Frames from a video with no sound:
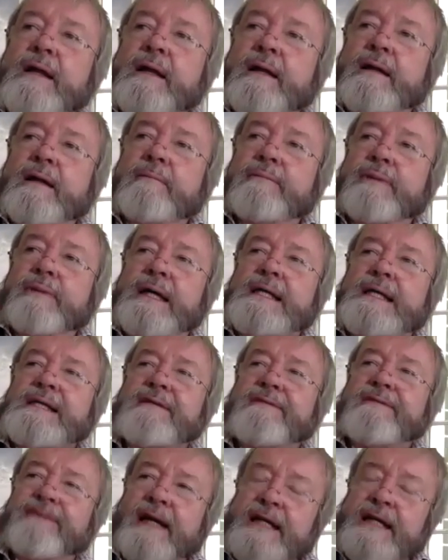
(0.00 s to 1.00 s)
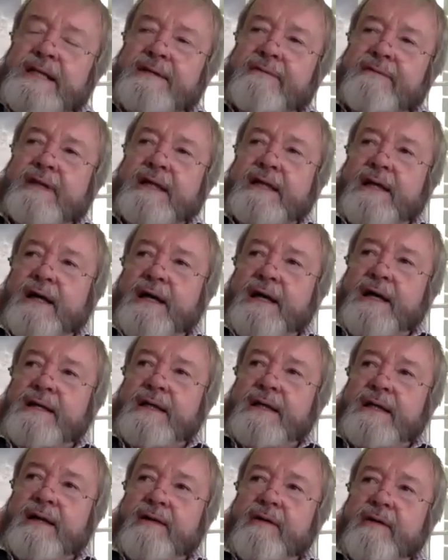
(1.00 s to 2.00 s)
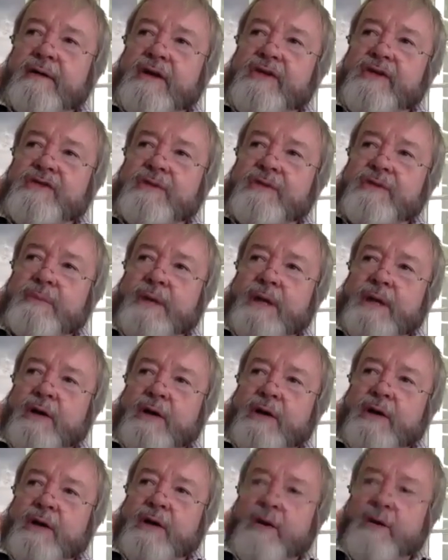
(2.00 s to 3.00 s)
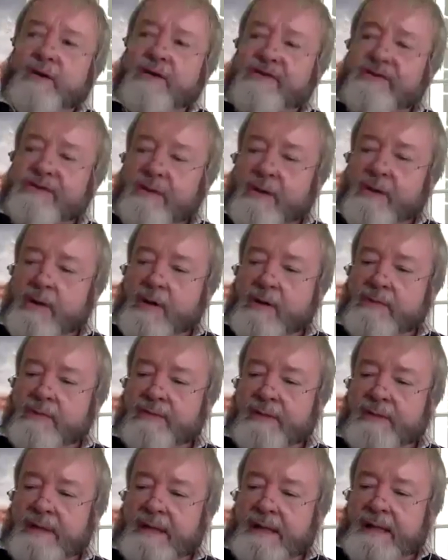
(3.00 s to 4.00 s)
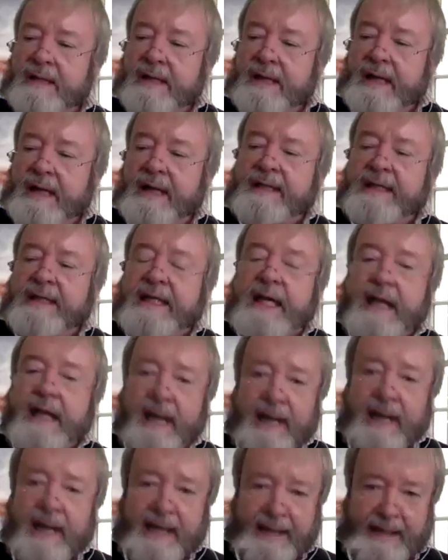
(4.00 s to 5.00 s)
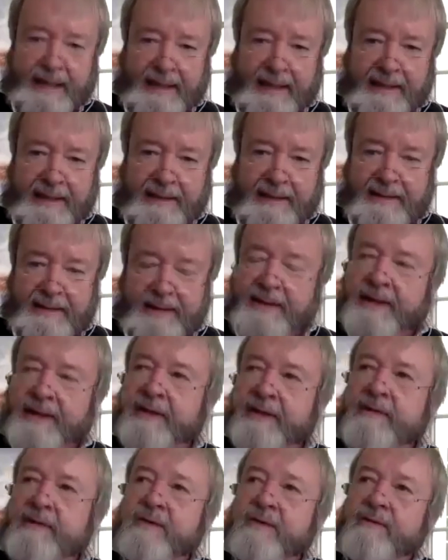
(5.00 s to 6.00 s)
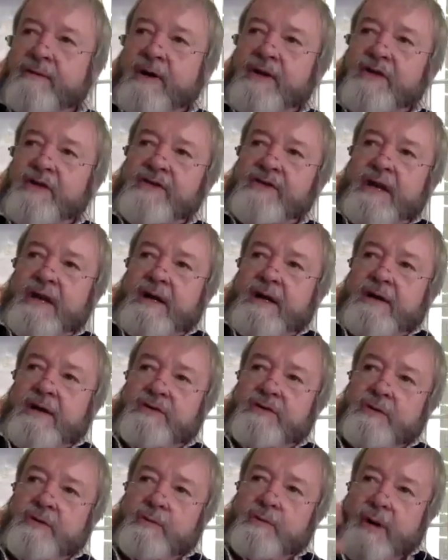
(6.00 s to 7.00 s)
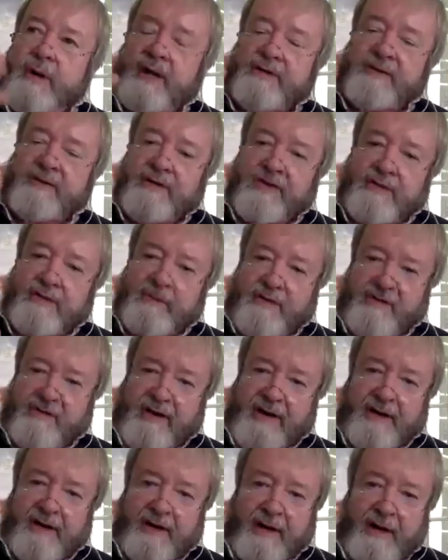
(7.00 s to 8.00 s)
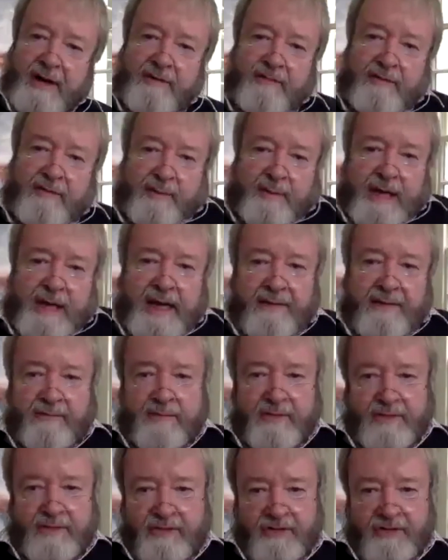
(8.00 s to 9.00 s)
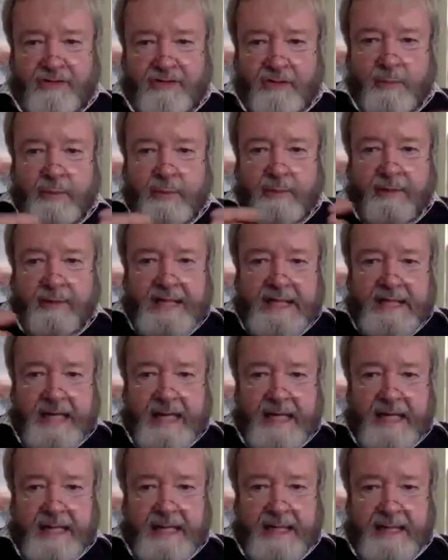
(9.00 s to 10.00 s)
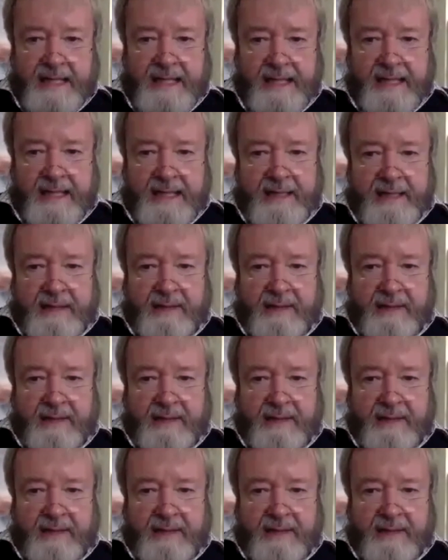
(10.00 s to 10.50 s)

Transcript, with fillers: but effectively, the idea is that because of a decline in the universe, two brothers were sent down from heaven to superintend the